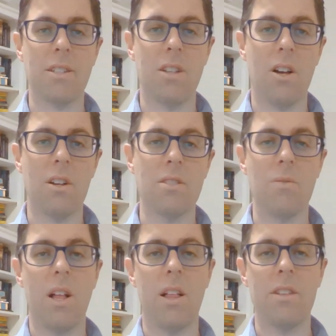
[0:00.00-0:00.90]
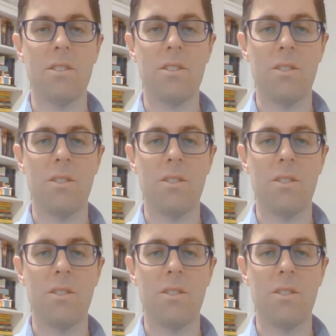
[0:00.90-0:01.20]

stocks, while as in